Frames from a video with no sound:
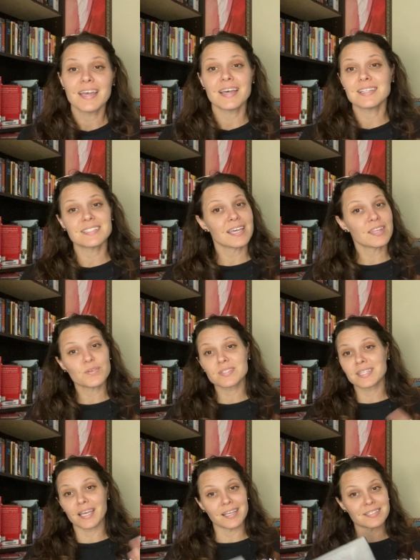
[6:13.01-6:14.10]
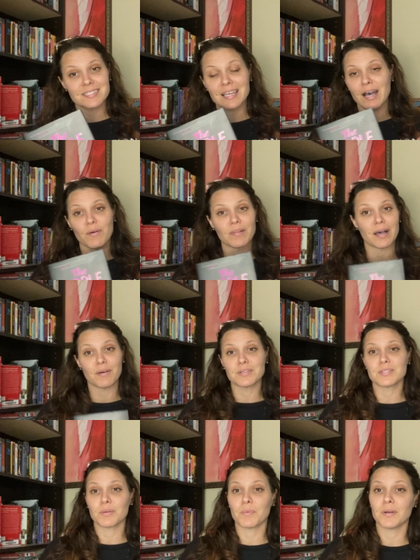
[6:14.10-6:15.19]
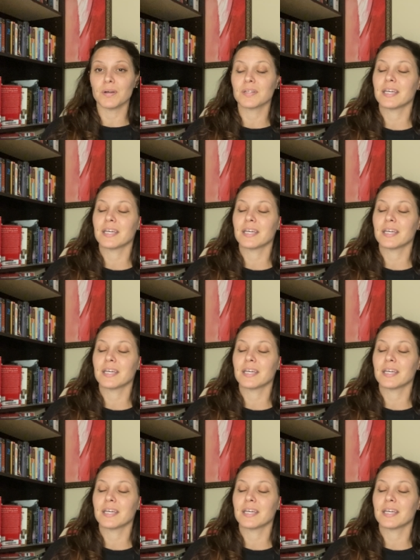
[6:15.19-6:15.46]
and say those things out loud to the world.